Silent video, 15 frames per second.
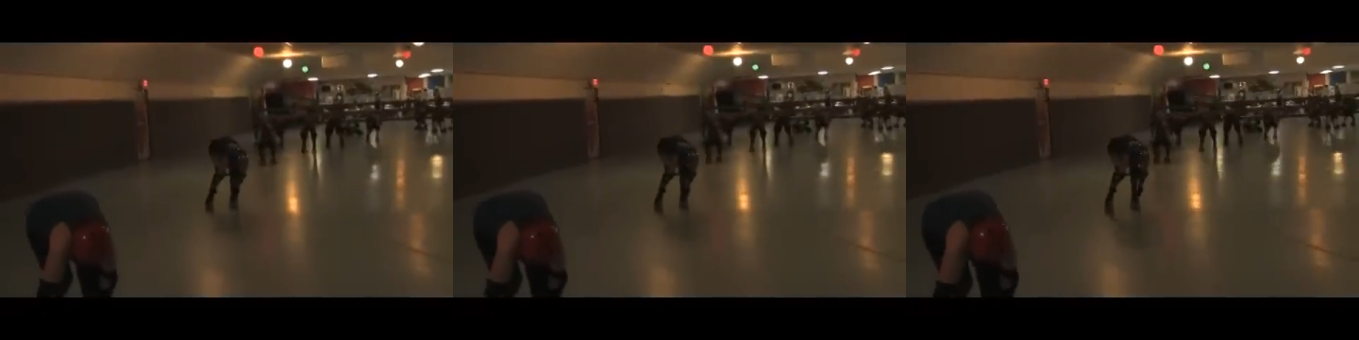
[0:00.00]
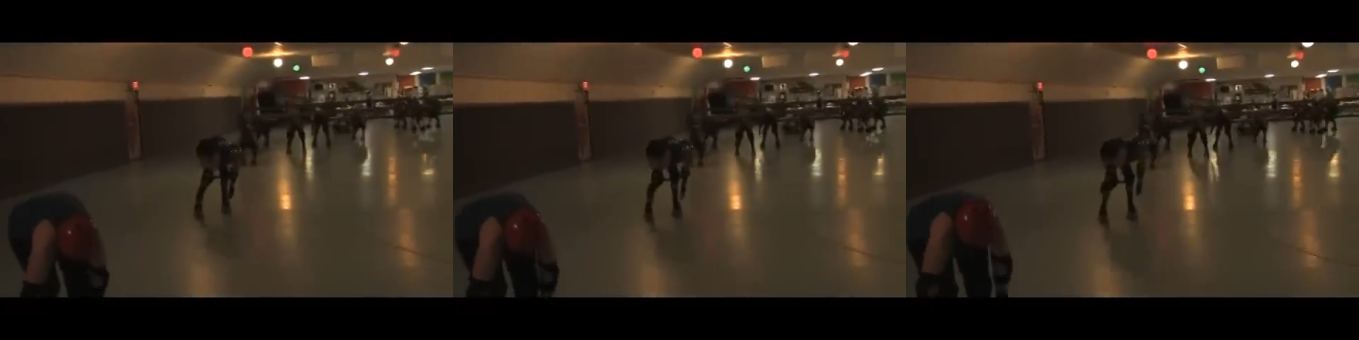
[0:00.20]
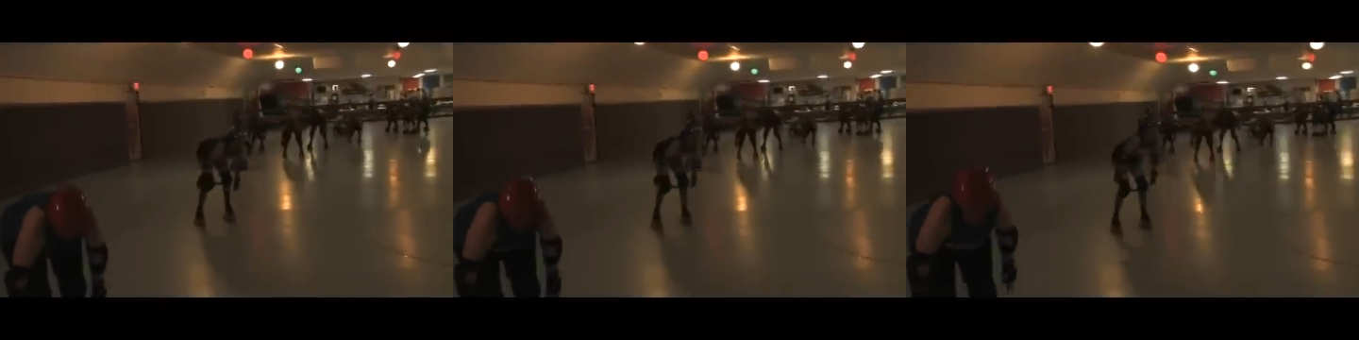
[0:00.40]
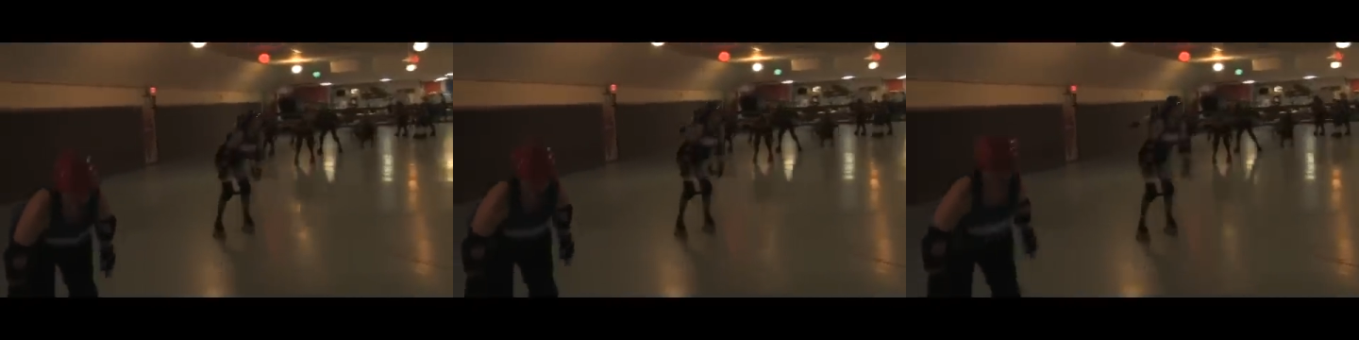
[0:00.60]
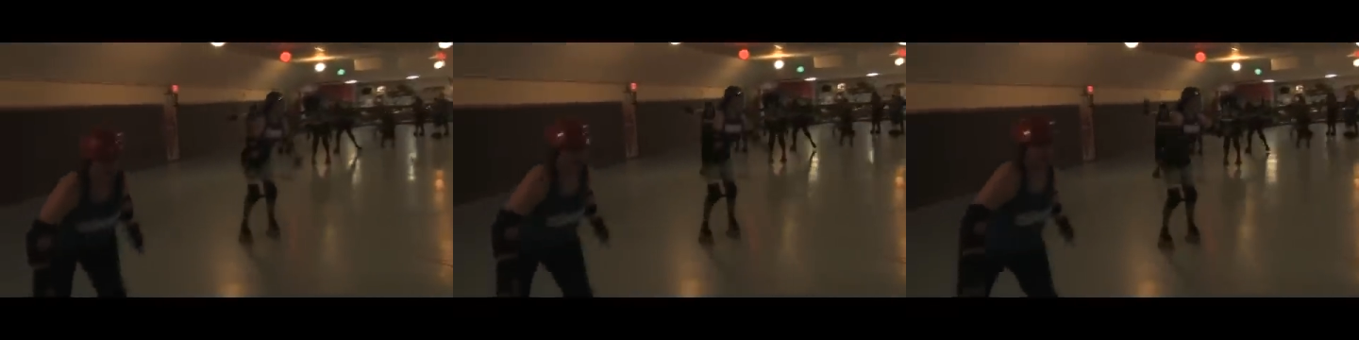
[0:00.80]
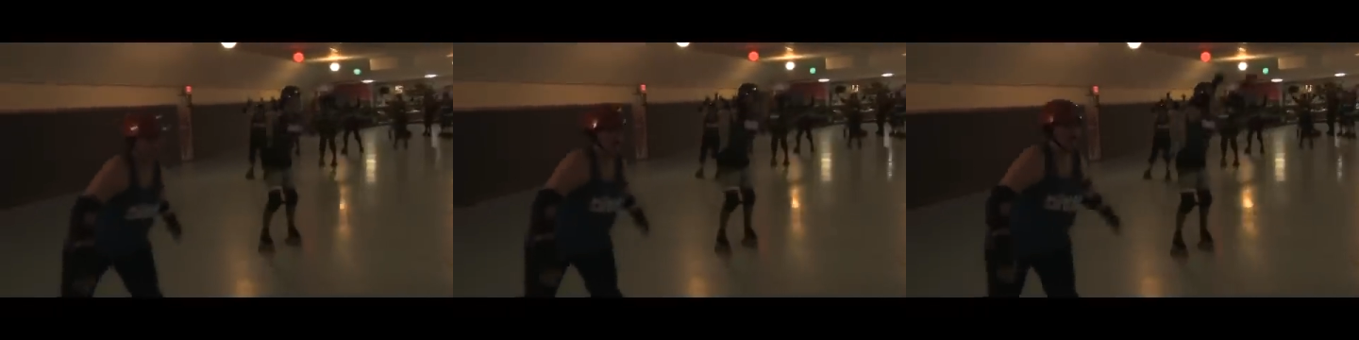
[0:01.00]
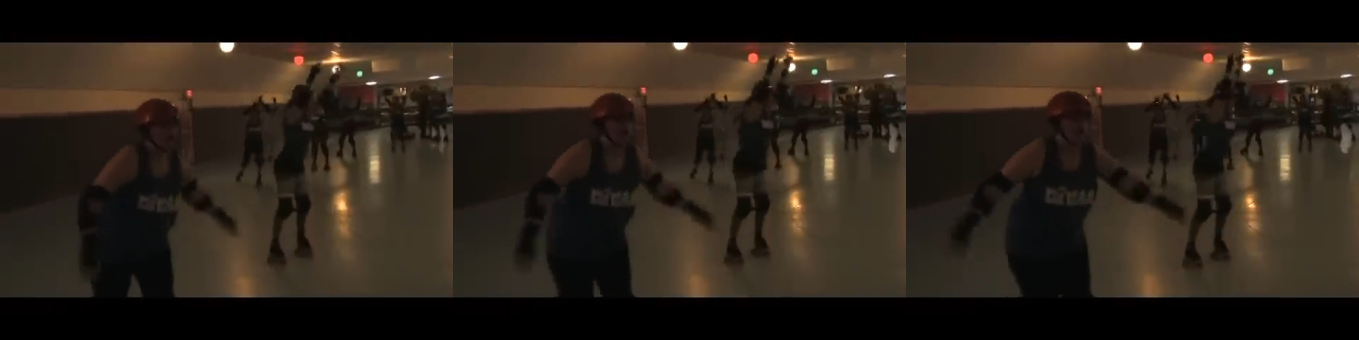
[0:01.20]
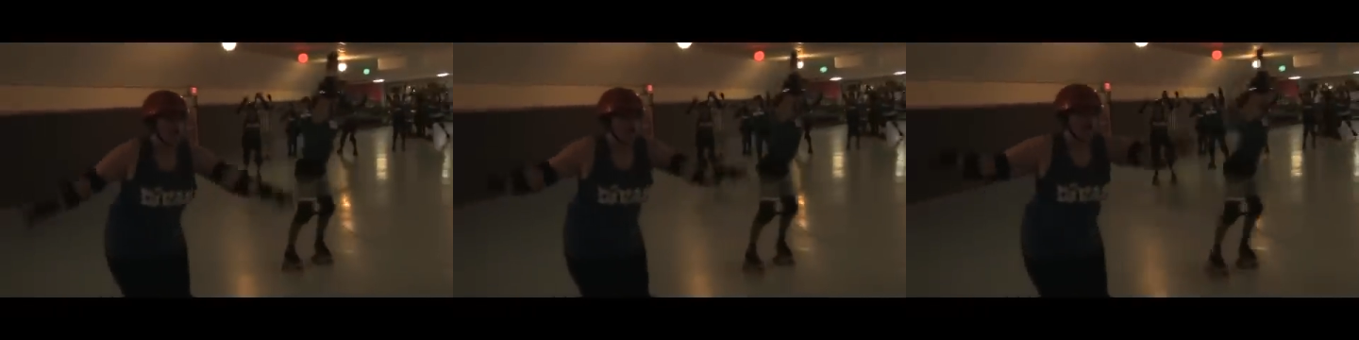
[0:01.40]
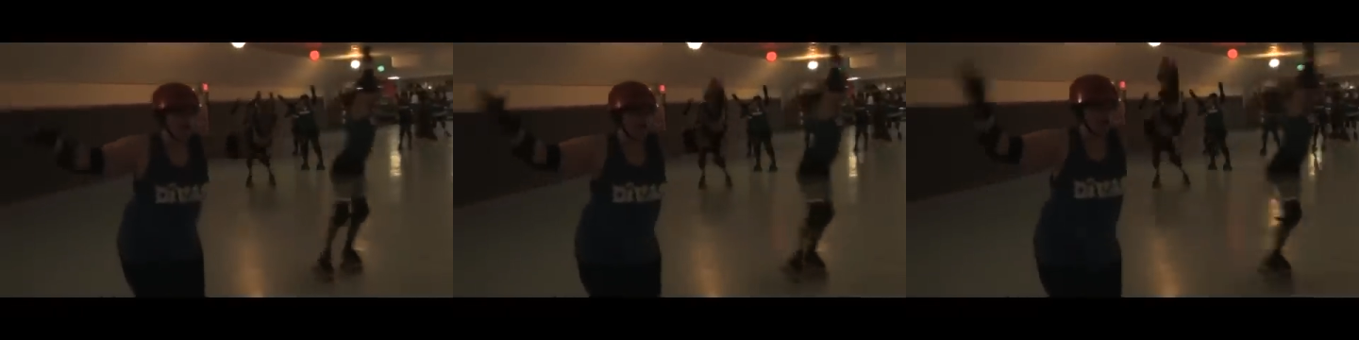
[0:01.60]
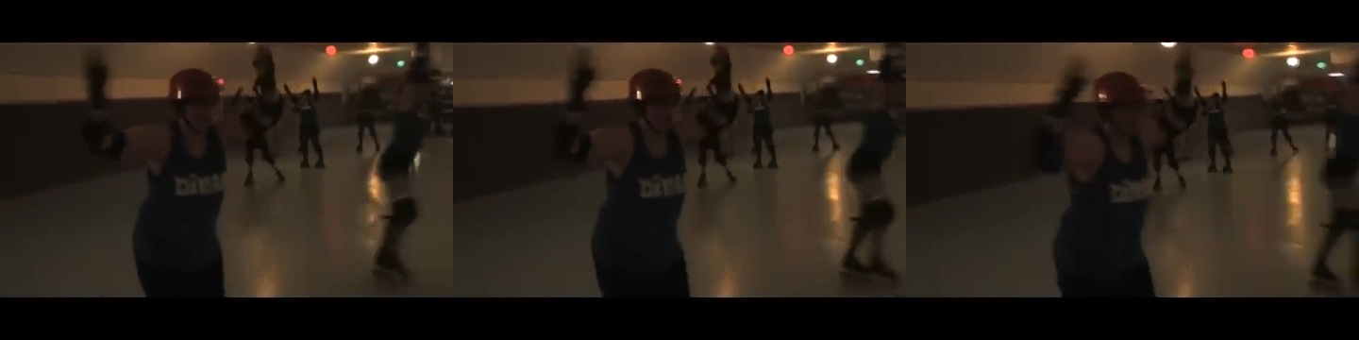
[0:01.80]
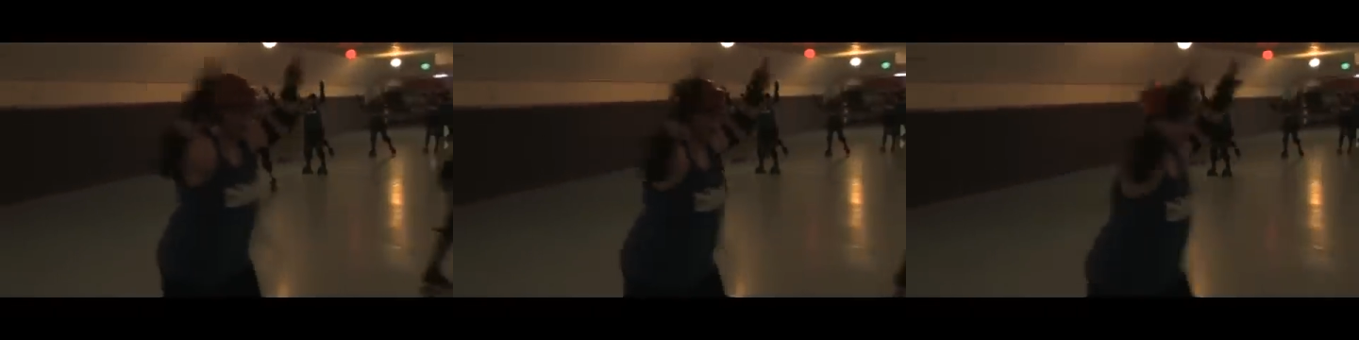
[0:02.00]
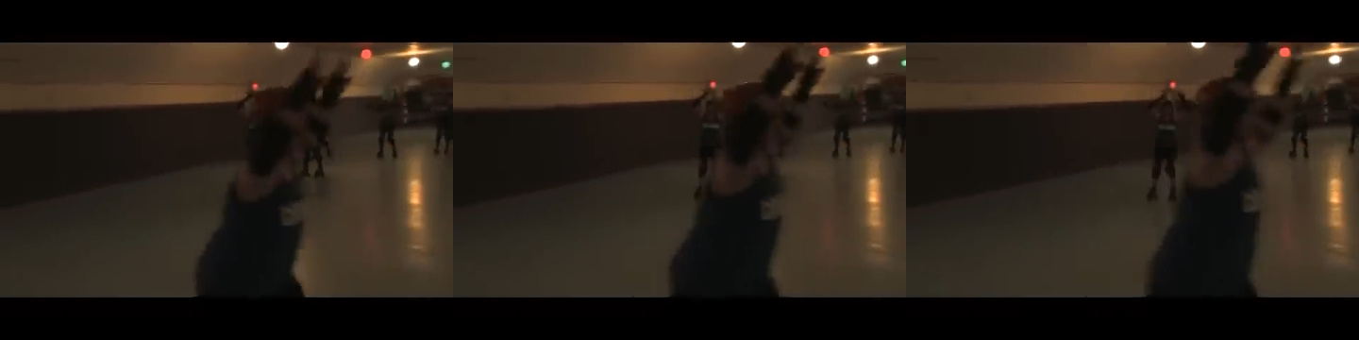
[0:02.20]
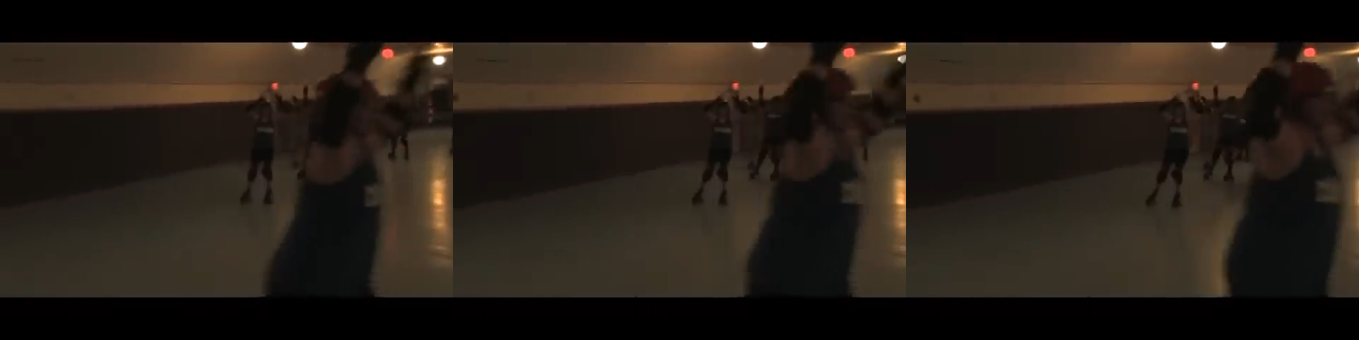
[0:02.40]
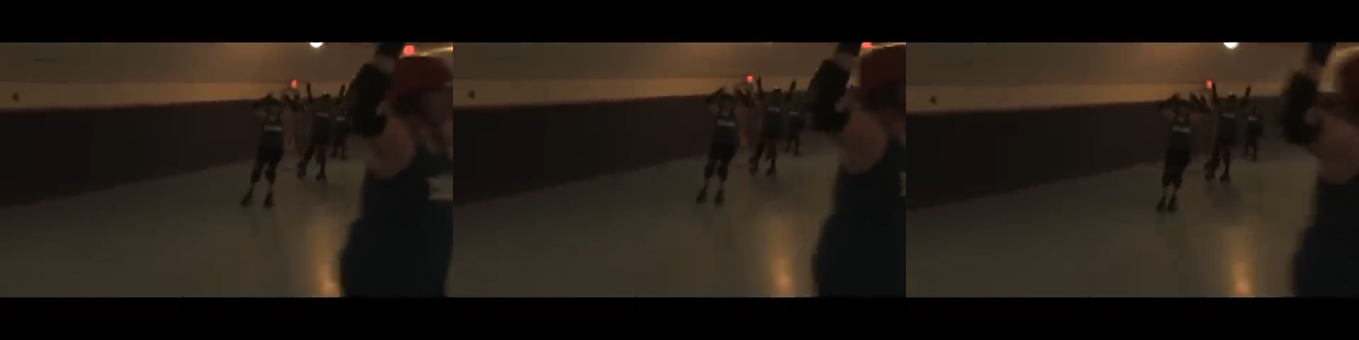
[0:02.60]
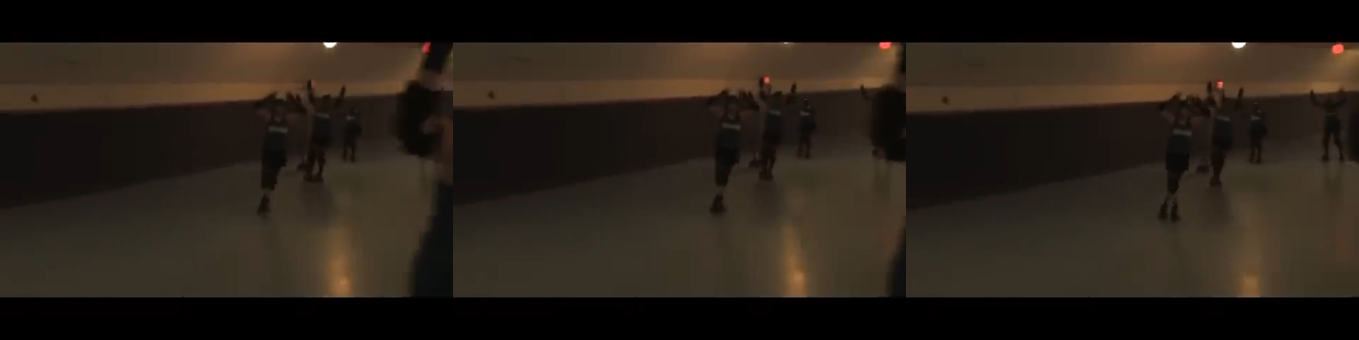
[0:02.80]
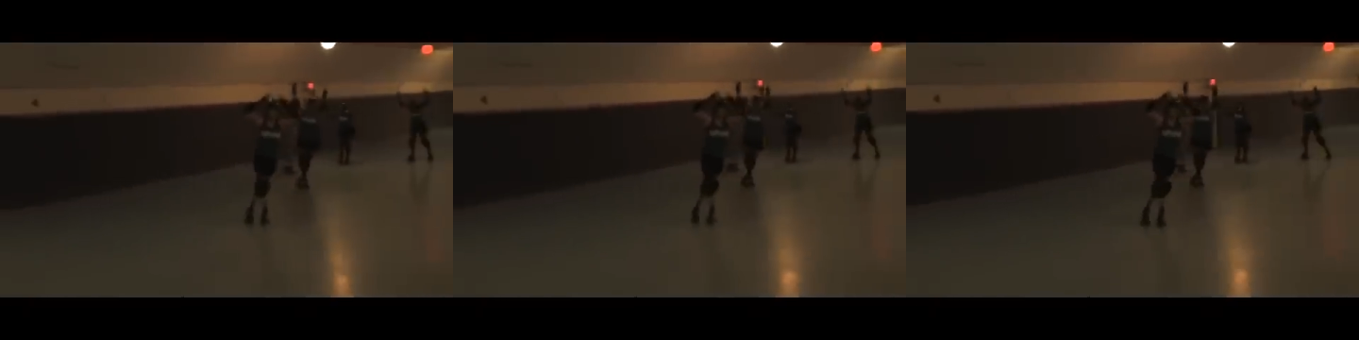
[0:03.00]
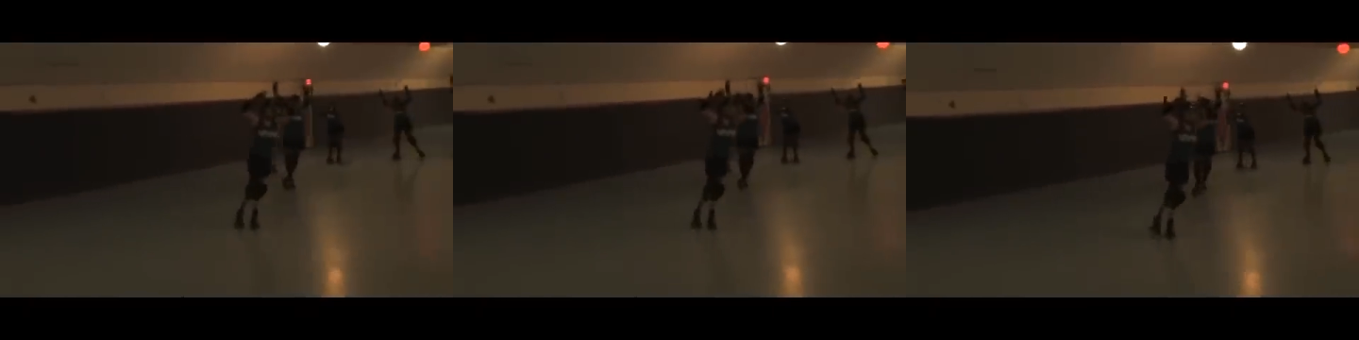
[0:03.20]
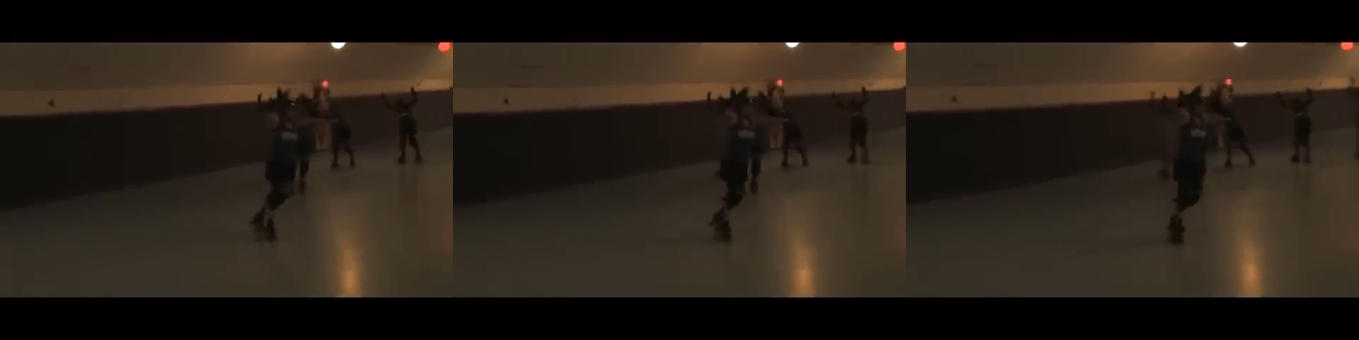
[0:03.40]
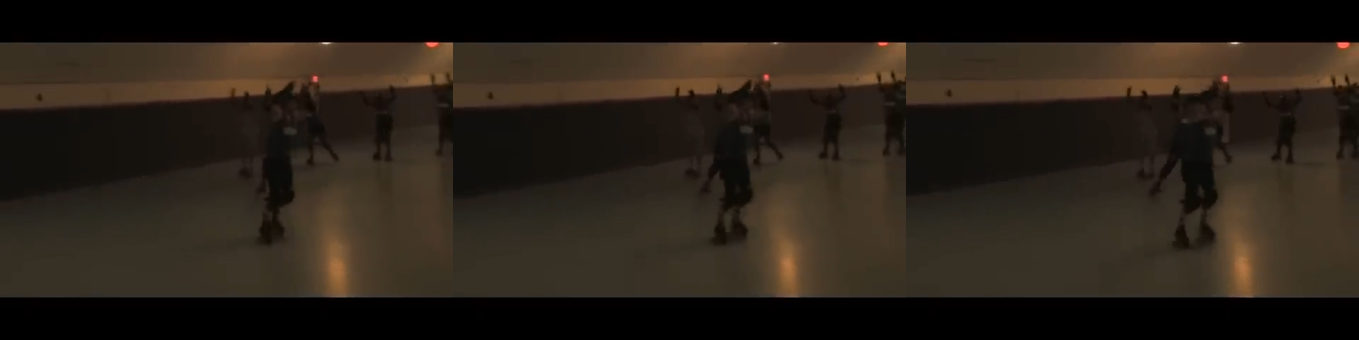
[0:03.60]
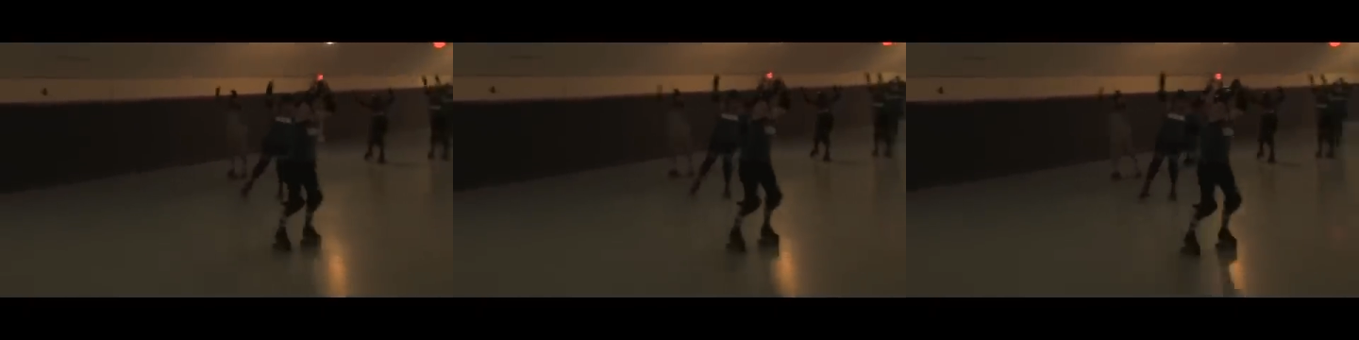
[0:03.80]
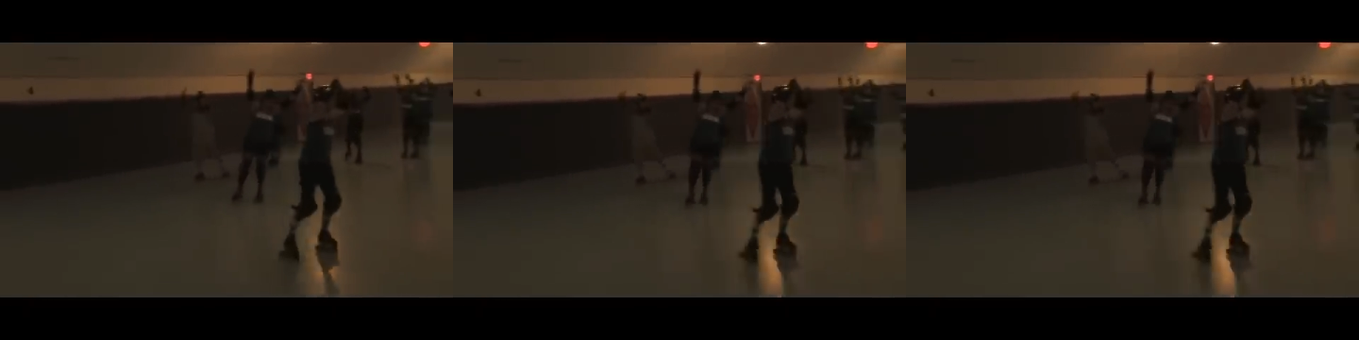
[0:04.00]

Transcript: (no speaker visible)